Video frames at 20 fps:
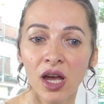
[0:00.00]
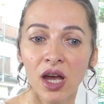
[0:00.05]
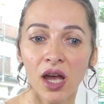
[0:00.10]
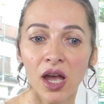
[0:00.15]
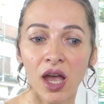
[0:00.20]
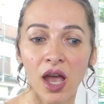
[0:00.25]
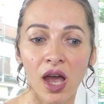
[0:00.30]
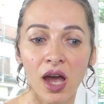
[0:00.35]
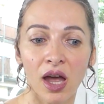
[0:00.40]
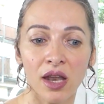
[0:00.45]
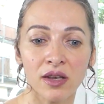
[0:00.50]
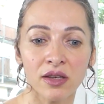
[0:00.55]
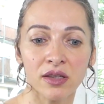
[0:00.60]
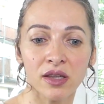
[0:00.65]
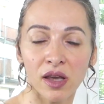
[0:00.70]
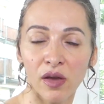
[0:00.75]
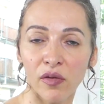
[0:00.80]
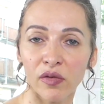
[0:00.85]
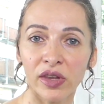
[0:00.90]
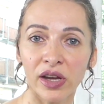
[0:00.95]
And
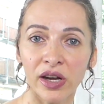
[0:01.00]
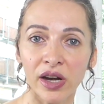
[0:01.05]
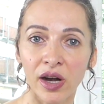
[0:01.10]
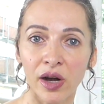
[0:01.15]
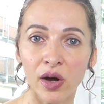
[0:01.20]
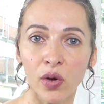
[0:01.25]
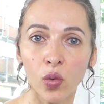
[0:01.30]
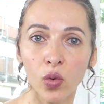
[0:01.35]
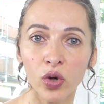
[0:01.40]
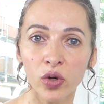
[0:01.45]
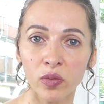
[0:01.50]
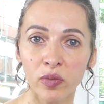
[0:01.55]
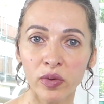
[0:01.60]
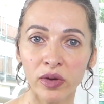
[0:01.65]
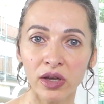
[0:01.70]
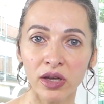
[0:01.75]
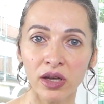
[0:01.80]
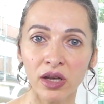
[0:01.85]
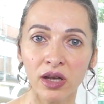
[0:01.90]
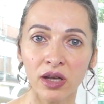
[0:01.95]
if there would
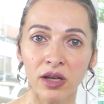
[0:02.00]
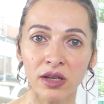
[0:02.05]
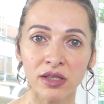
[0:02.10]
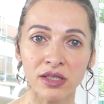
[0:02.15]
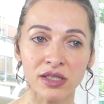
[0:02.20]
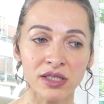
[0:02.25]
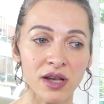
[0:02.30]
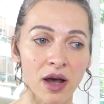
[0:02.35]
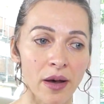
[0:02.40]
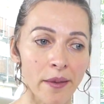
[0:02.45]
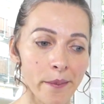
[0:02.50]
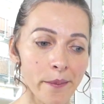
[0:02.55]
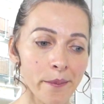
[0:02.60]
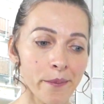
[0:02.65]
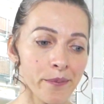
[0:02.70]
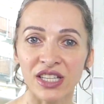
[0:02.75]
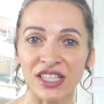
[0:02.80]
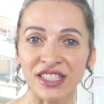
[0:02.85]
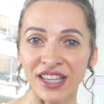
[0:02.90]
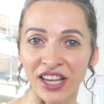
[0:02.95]
be
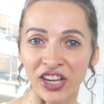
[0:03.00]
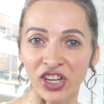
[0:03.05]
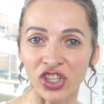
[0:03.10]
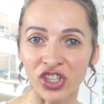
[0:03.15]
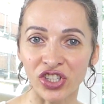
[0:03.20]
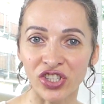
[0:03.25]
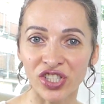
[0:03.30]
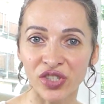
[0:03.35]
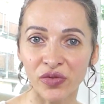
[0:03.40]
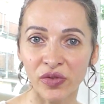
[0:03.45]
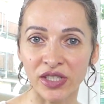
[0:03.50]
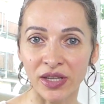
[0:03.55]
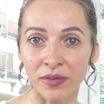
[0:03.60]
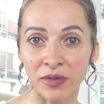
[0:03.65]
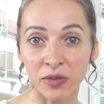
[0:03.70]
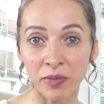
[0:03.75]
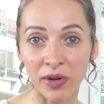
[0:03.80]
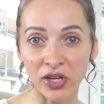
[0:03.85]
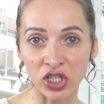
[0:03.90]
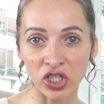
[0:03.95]
some sections with some
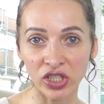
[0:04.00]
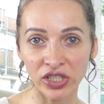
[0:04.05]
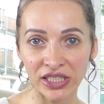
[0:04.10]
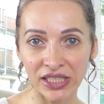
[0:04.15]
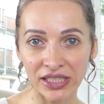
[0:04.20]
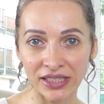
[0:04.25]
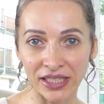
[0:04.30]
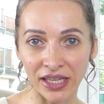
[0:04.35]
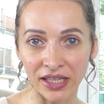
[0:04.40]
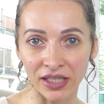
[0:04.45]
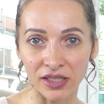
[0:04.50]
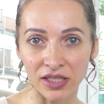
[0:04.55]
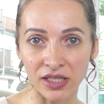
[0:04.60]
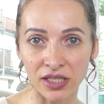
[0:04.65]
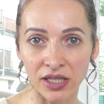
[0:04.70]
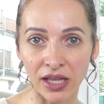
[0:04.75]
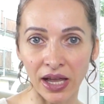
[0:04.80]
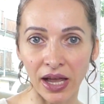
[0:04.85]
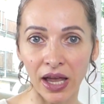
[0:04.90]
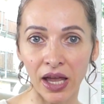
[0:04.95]
special details
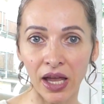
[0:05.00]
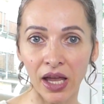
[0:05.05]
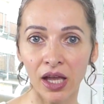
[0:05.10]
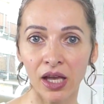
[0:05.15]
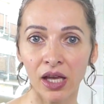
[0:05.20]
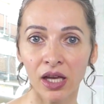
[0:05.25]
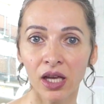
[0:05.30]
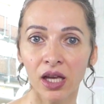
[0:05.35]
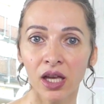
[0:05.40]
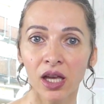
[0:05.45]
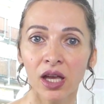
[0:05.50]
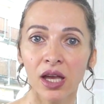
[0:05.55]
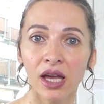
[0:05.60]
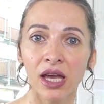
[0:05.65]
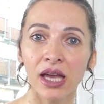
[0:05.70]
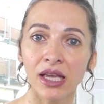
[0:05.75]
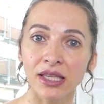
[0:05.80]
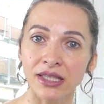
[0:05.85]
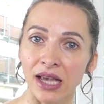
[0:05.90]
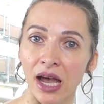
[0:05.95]
like
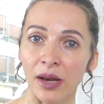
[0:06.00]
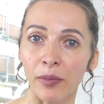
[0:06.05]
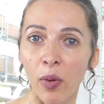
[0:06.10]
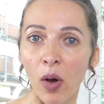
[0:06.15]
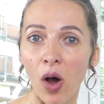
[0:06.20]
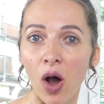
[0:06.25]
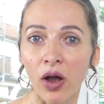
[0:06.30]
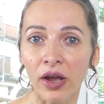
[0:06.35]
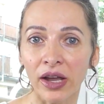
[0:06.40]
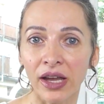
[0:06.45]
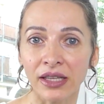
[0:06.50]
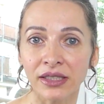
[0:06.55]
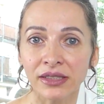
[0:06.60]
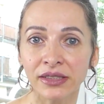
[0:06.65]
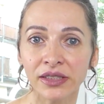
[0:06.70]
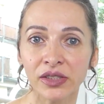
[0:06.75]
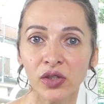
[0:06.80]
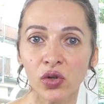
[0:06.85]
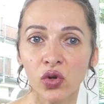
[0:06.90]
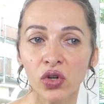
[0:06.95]
inside
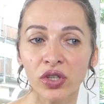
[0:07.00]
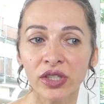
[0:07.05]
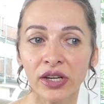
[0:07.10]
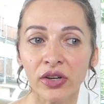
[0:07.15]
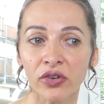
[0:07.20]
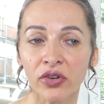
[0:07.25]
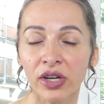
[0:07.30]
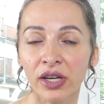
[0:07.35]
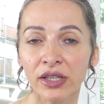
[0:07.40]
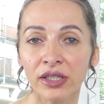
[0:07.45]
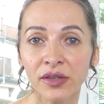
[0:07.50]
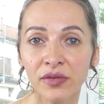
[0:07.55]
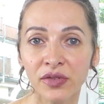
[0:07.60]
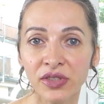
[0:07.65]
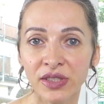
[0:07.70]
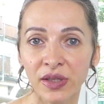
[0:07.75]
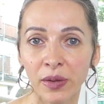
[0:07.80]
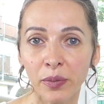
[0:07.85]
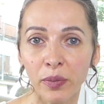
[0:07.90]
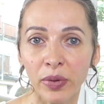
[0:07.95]
pockets or decorative
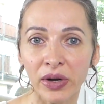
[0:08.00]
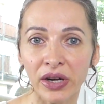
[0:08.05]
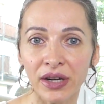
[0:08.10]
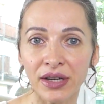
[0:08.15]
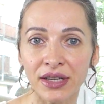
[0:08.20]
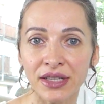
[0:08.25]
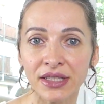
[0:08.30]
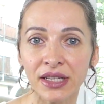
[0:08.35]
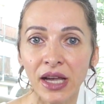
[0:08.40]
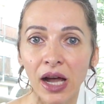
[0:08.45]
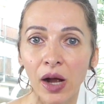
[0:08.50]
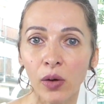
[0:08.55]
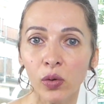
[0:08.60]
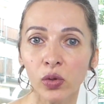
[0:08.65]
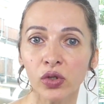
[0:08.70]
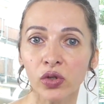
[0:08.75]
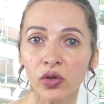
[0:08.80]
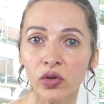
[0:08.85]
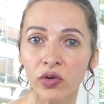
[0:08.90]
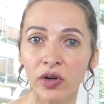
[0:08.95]
zippers, I
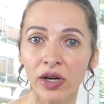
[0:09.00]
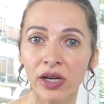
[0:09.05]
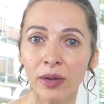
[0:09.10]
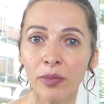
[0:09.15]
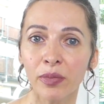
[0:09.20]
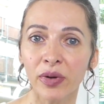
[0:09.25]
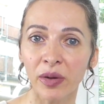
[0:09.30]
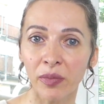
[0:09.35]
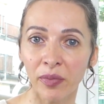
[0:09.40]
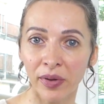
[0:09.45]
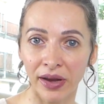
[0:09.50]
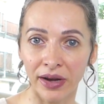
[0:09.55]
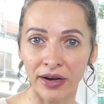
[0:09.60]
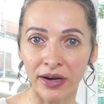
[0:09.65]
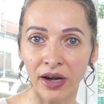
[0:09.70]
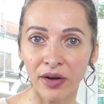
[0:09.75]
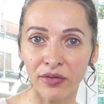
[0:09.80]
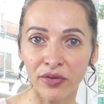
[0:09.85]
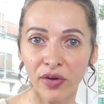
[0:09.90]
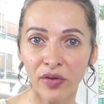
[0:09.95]
would already
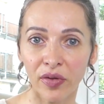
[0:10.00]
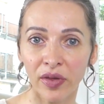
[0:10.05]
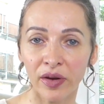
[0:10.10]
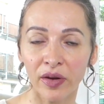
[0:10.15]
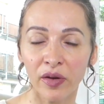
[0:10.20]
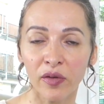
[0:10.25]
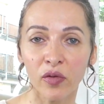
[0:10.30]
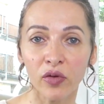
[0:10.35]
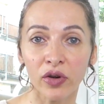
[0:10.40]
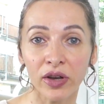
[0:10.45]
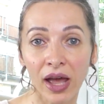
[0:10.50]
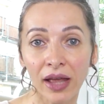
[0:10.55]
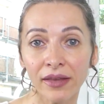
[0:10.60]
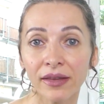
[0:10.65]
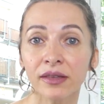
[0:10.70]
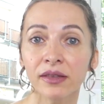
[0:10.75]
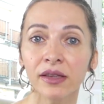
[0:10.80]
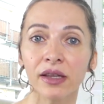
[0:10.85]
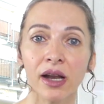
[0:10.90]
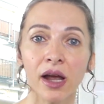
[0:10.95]
prepare everything for that,
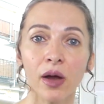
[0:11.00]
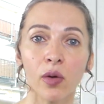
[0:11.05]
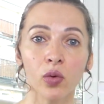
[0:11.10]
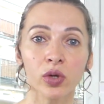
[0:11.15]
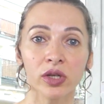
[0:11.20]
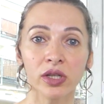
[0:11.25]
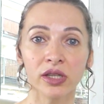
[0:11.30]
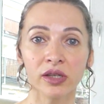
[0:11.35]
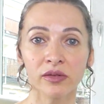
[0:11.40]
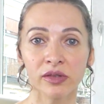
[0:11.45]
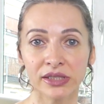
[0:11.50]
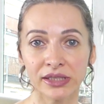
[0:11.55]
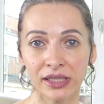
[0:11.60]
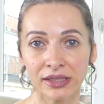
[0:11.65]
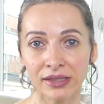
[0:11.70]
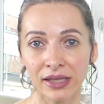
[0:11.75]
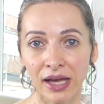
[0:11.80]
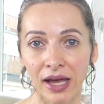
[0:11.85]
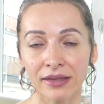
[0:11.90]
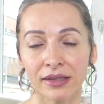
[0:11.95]
and then I would leave it at
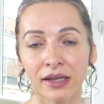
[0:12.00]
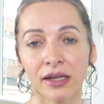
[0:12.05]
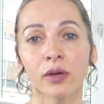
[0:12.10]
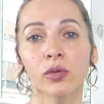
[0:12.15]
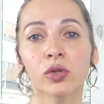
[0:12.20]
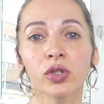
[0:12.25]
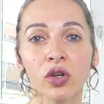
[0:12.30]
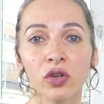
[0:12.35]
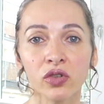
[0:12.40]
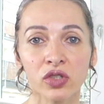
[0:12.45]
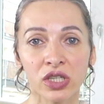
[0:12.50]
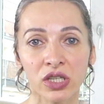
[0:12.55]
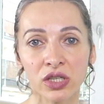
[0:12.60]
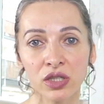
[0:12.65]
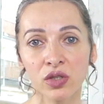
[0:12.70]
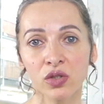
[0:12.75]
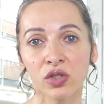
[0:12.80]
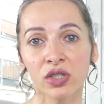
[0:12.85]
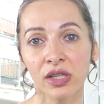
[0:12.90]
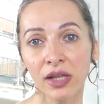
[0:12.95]
that, and I would
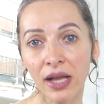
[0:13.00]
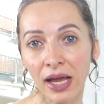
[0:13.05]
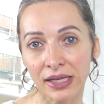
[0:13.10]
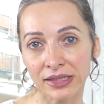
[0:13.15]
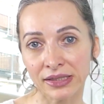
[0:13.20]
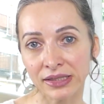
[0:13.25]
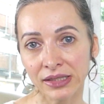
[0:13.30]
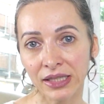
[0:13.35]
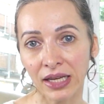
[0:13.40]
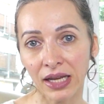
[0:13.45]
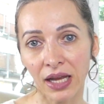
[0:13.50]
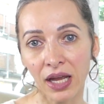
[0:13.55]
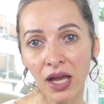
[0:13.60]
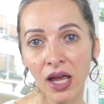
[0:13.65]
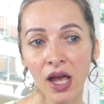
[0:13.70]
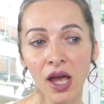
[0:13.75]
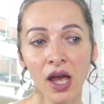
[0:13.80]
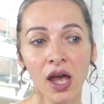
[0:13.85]
continue the next day.